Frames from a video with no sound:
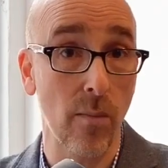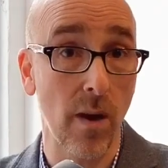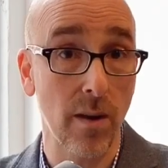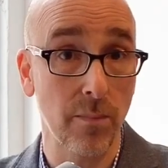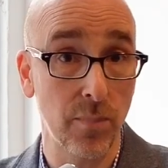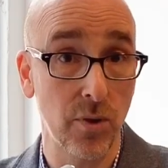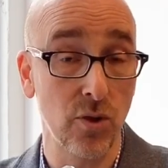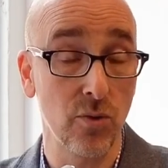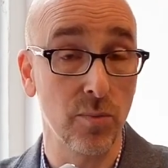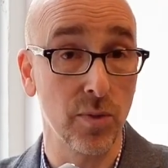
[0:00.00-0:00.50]
my
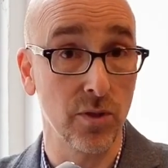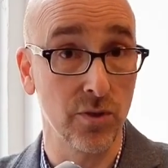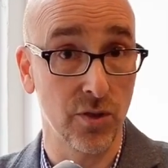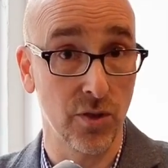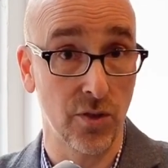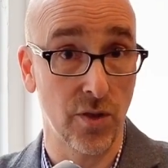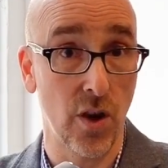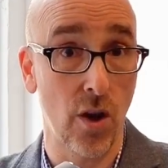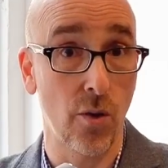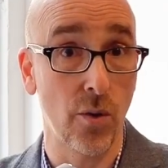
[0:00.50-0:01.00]
pupils
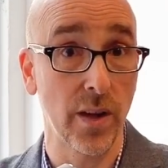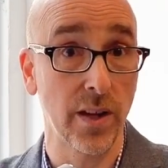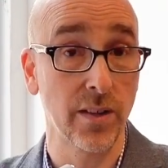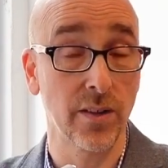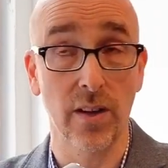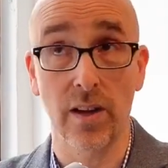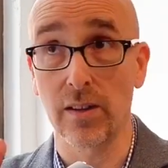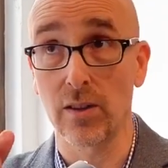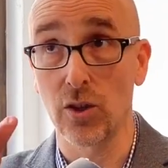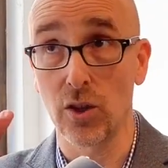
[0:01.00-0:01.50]
are
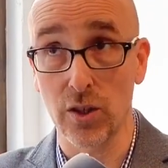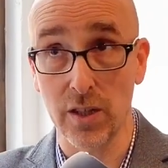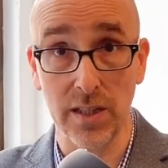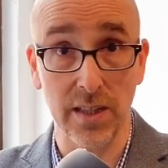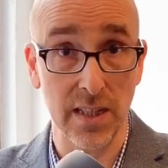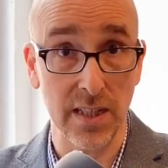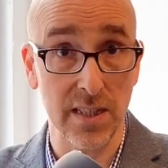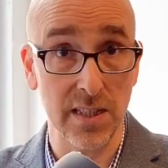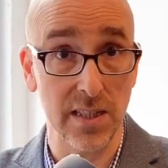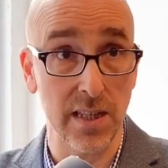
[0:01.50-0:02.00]
going. I look
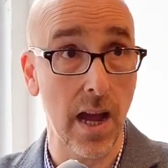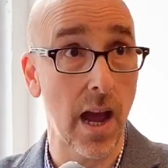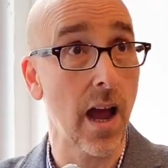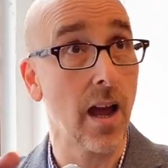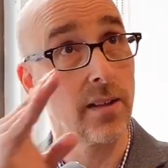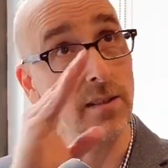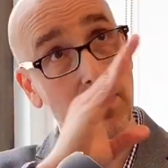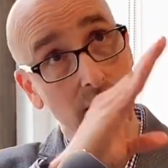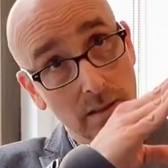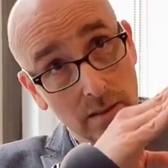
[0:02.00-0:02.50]
at these
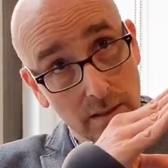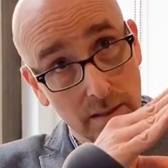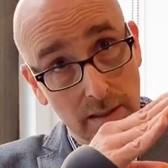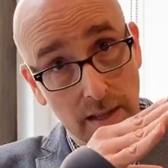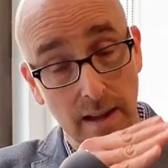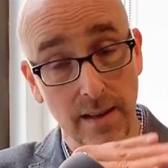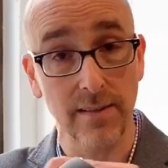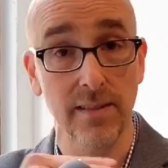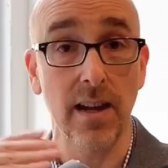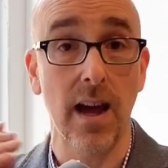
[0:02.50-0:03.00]
dots, look at
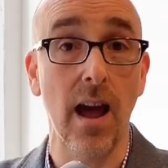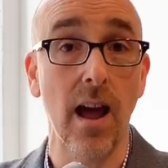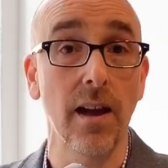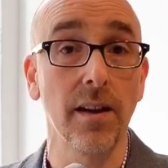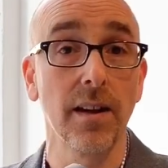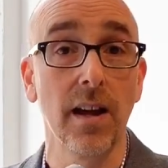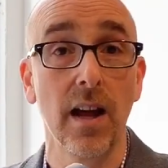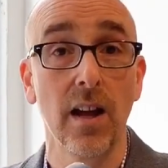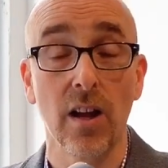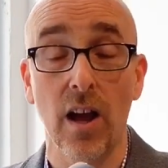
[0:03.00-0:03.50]
that
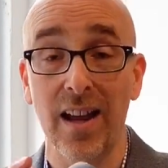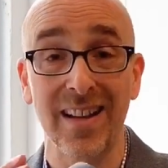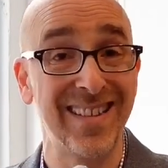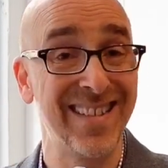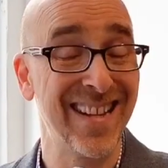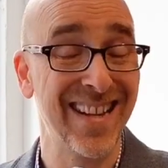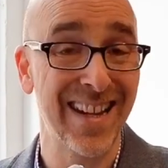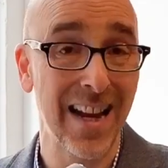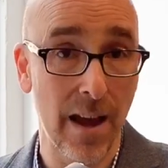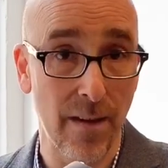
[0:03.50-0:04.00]
dot. I
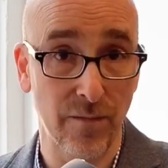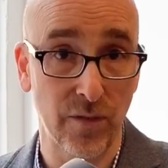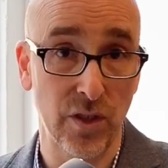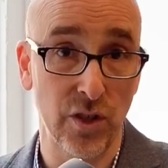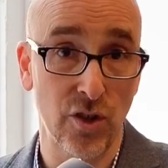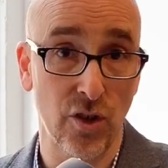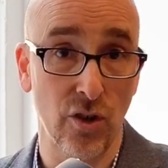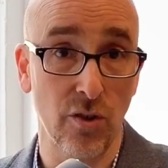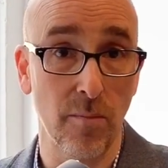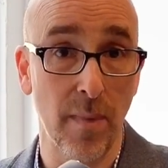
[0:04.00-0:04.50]
didn't have to
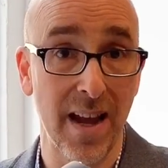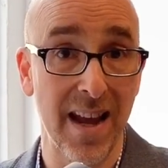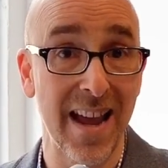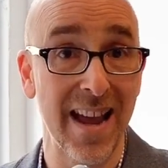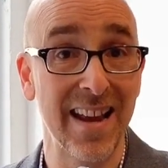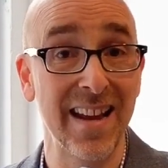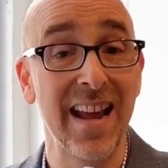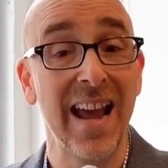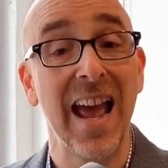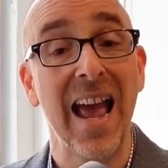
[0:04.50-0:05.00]
turn my
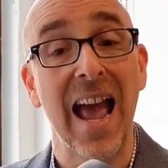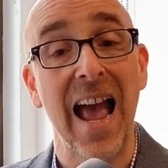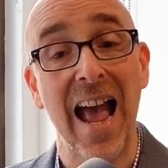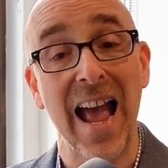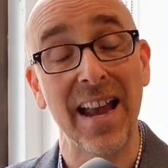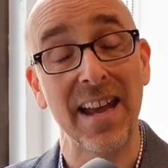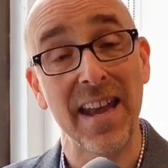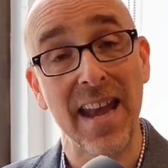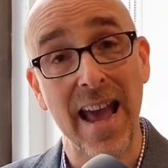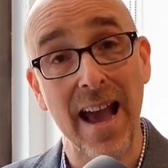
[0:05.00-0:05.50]
head.
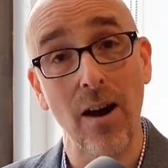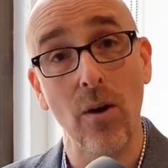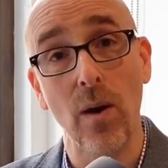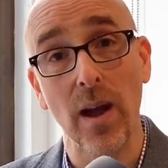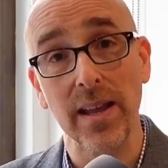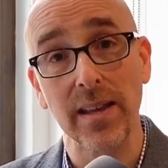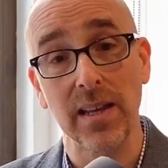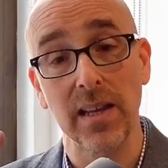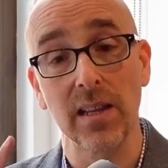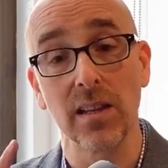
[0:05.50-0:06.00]
And now
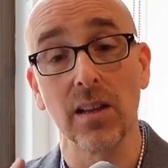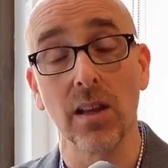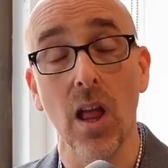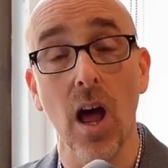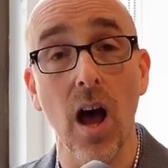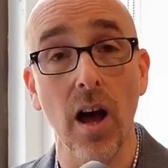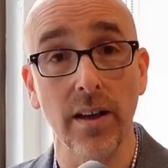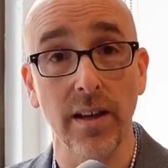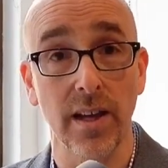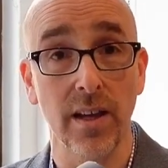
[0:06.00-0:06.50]
I can
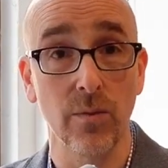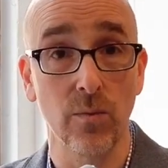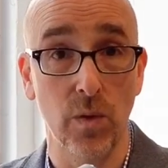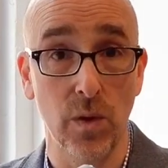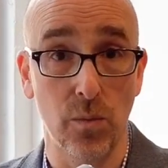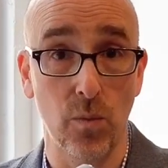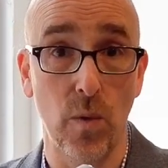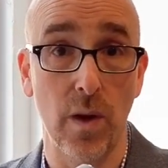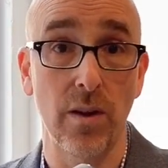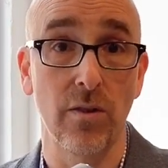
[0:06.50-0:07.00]
log in
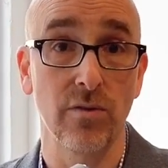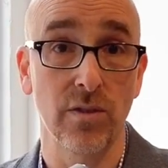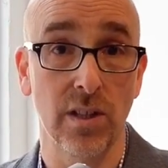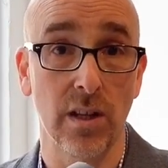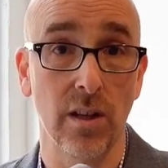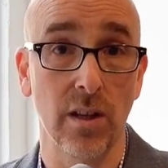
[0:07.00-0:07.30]
with Windows